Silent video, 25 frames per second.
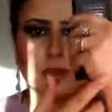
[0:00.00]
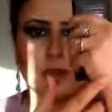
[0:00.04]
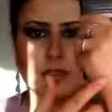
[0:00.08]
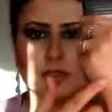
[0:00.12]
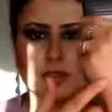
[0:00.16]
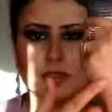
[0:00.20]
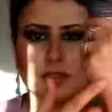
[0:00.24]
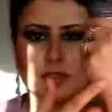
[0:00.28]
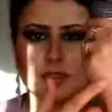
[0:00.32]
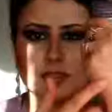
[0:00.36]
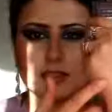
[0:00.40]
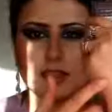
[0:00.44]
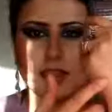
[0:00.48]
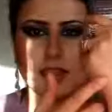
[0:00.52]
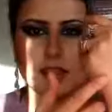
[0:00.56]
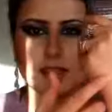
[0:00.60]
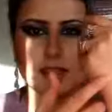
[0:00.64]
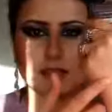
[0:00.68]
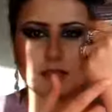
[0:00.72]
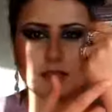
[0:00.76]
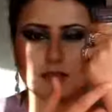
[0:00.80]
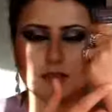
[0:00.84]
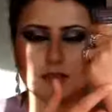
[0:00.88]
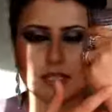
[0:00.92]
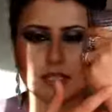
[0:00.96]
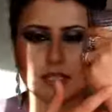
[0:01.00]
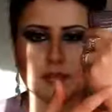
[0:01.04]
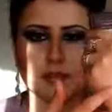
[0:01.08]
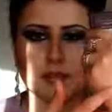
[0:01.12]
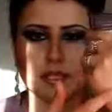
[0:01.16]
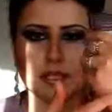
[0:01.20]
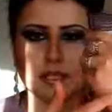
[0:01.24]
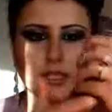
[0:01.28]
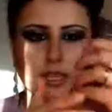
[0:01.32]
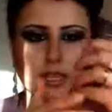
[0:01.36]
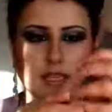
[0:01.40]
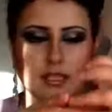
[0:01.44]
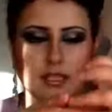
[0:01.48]
but this has a
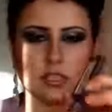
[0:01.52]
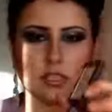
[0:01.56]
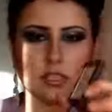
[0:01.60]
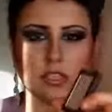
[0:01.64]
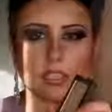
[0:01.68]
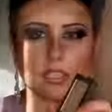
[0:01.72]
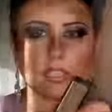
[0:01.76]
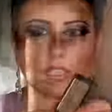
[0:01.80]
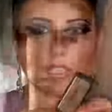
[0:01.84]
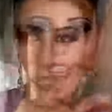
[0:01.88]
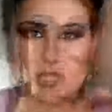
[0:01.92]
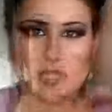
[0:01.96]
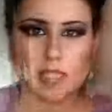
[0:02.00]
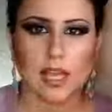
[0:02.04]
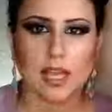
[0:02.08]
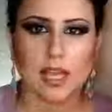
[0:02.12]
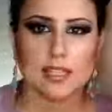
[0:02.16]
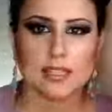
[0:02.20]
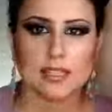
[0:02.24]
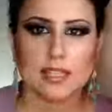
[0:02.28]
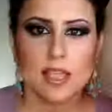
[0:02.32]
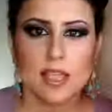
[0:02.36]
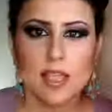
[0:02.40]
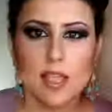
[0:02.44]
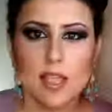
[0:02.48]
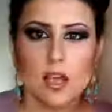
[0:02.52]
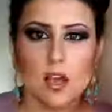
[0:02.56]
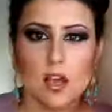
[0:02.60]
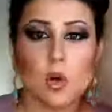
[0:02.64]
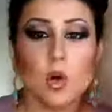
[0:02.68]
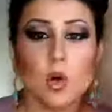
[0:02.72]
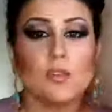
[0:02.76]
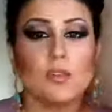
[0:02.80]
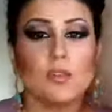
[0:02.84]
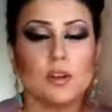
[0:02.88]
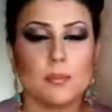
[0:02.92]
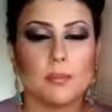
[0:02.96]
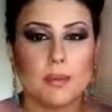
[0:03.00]
really nice sheen. Really nice
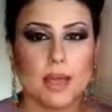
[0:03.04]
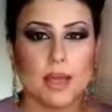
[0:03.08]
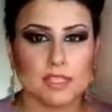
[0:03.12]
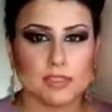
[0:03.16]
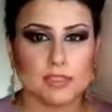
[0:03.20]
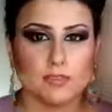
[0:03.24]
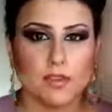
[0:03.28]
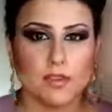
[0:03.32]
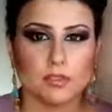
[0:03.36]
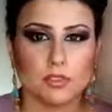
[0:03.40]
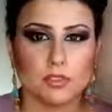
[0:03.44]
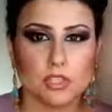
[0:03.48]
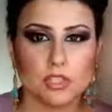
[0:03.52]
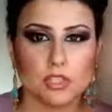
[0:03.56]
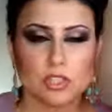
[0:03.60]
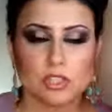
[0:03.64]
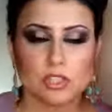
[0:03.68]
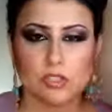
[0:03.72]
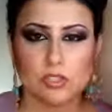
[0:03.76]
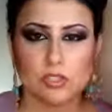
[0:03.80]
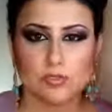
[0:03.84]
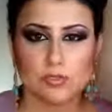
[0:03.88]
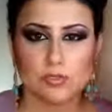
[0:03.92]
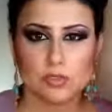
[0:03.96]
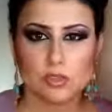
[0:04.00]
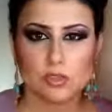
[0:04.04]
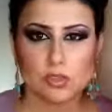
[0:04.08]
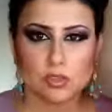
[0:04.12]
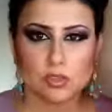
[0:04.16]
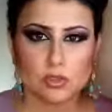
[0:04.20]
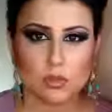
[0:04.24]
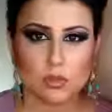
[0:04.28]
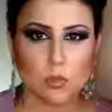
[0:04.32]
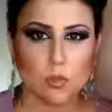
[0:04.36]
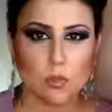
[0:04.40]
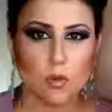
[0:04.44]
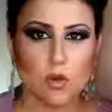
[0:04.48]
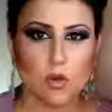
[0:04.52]
over matte foundations if you just
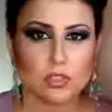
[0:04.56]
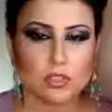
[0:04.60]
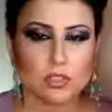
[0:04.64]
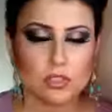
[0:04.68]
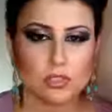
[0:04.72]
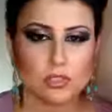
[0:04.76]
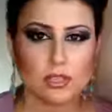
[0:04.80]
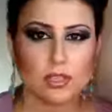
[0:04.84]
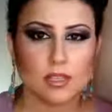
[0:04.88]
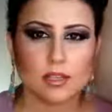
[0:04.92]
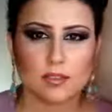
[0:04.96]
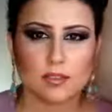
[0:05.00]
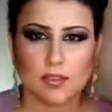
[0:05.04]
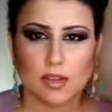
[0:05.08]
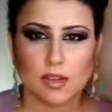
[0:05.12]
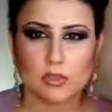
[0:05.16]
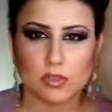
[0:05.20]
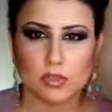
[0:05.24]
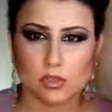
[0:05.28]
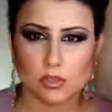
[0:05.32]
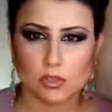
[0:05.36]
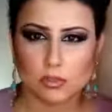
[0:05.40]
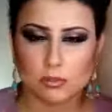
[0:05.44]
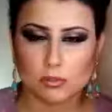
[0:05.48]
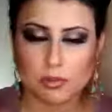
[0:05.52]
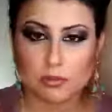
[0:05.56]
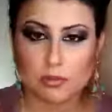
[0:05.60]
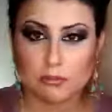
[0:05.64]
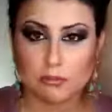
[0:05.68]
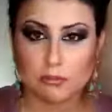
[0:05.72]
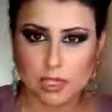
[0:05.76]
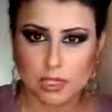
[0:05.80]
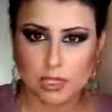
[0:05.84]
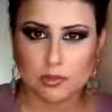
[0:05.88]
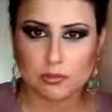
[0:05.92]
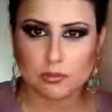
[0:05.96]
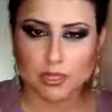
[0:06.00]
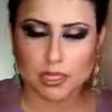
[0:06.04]
don't want the foundation to be
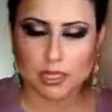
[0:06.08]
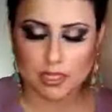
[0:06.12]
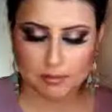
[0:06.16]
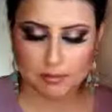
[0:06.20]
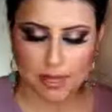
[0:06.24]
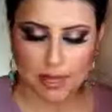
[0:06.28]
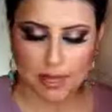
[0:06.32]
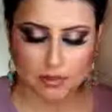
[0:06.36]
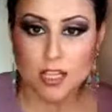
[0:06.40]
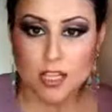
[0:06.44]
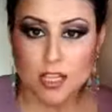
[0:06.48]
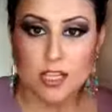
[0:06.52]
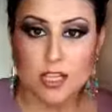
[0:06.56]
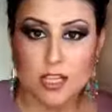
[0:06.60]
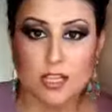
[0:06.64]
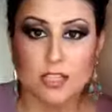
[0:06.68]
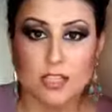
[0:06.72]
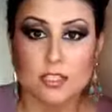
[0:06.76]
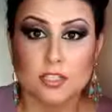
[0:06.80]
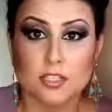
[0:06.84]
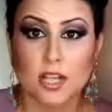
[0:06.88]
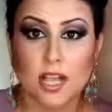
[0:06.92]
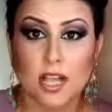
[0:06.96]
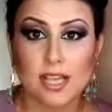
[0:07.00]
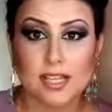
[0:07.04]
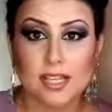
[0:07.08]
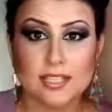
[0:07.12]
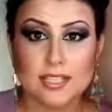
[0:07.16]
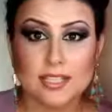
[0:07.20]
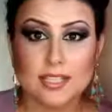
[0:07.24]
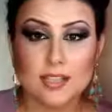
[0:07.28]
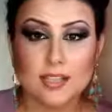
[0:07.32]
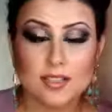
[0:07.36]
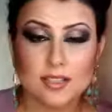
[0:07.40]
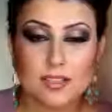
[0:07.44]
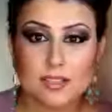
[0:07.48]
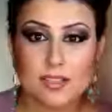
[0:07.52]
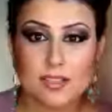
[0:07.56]
really matte. So
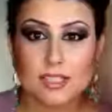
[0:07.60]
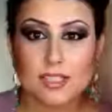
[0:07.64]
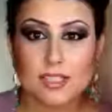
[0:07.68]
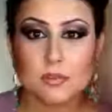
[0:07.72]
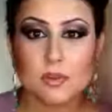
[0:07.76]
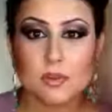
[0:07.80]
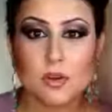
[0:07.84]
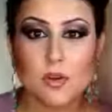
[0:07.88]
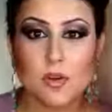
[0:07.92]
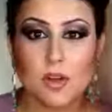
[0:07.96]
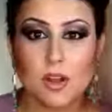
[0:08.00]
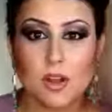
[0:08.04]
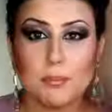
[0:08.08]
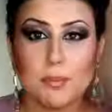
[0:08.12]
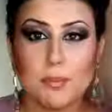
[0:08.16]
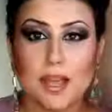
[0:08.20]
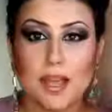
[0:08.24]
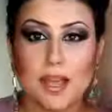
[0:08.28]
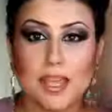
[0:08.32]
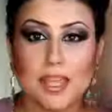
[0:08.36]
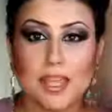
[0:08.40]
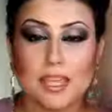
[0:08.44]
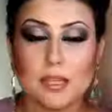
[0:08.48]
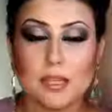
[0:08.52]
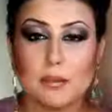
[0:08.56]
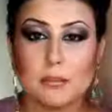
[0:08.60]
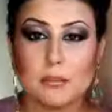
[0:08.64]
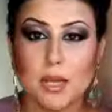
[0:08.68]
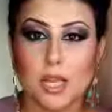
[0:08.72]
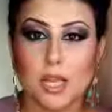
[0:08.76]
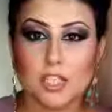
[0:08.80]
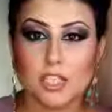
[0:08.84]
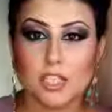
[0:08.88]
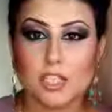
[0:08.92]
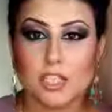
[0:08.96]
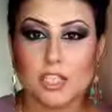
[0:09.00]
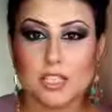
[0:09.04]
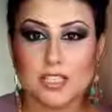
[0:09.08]
guys, these were all my
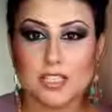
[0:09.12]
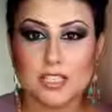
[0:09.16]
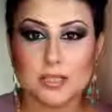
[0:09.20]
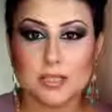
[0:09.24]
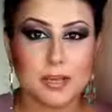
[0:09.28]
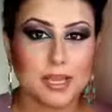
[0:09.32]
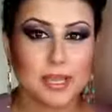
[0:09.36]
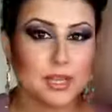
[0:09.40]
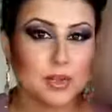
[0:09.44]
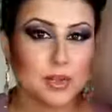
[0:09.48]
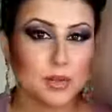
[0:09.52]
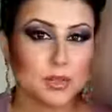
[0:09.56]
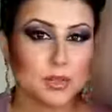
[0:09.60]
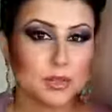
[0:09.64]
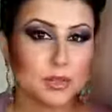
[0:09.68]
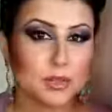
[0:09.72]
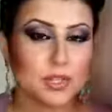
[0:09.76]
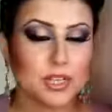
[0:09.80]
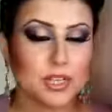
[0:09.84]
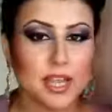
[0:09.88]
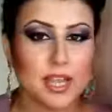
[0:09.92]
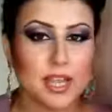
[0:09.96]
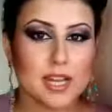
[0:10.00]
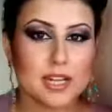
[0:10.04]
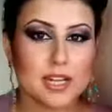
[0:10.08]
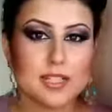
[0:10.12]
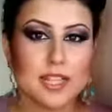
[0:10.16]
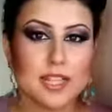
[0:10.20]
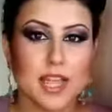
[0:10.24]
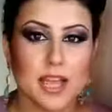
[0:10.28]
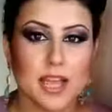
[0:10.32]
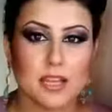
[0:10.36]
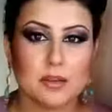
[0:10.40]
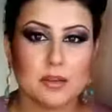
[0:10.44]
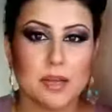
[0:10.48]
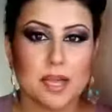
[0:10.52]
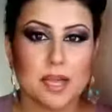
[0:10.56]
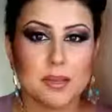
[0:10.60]
blushes, my contour kits
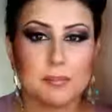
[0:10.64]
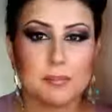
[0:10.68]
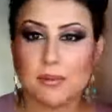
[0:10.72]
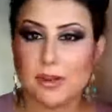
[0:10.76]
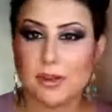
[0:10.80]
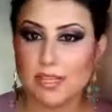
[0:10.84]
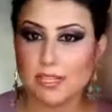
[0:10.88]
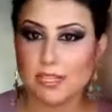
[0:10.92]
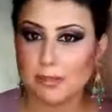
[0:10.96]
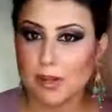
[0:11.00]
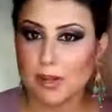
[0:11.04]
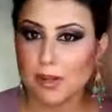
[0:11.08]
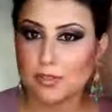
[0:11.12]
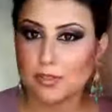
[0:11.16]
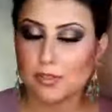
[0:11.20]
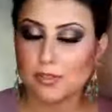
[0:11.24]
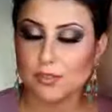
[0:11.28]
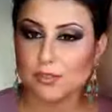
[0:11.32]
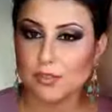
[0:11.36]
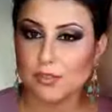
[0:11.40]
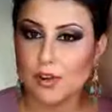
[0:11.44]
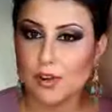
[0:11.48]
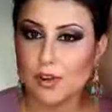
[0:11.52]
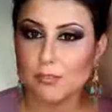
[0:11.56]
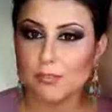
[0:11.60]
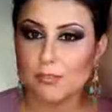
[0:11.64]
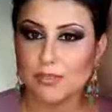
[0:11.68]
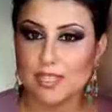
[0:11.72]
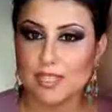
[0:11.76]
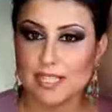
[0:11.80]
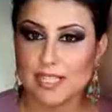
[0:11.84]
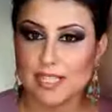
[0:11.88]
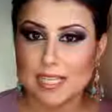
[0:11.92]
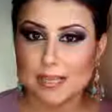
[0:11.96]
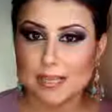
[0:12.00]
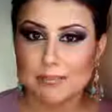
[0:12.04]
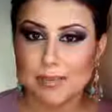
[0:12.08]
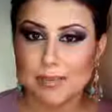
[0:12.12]
and my pressed powder from
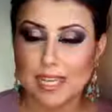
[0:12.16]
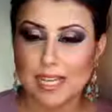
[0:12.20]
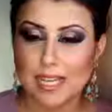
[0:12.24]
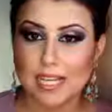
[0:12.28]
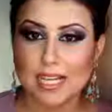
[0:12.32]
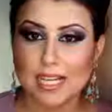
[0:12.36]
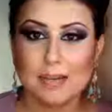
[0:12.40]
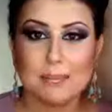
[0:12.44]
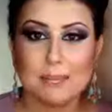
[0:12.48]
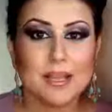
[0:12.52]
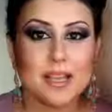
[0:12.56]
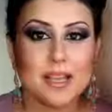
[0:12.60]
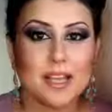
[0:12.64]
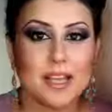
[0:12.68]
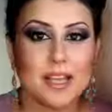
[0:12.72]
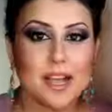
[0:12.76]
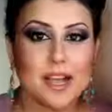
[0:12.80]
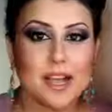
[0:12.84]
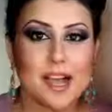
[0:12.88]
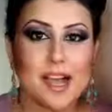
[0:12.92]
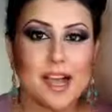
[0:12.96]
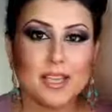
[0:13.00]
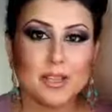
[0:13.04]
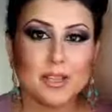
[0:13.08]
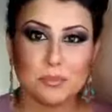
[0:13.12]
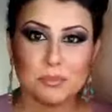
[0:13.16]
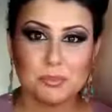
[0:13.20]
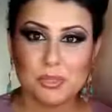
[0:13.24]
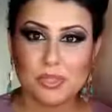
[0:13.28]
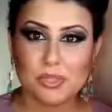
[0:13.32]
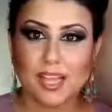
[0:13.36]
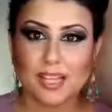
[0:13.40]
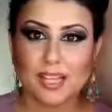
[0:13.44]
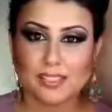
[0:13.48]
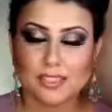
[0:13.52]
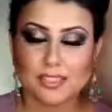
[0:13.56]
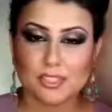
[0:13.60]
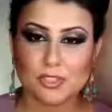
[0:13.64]
Sleek Makeup. I hope you
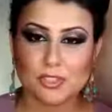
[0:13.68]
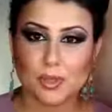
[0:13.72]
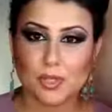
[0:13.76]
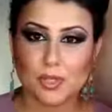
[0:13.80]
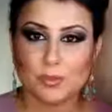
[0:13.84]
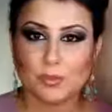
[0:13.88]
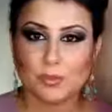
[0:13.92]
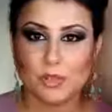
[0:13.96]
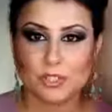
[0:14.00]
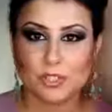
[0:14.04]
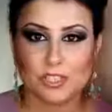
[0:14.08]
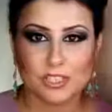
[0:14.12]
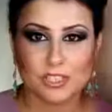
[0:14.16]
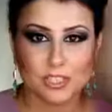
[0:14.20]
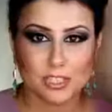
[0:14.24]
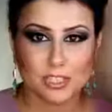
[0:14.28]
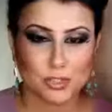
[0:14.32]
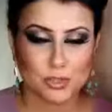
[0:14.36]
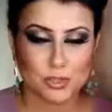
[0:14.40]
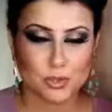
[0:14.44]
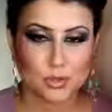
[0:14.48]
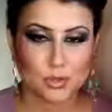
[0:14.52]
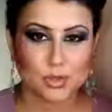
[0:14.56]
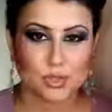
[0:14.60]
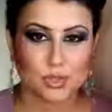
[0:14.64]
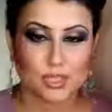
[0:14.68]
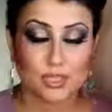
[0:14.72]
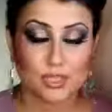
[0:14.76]
guys enjoyed watching this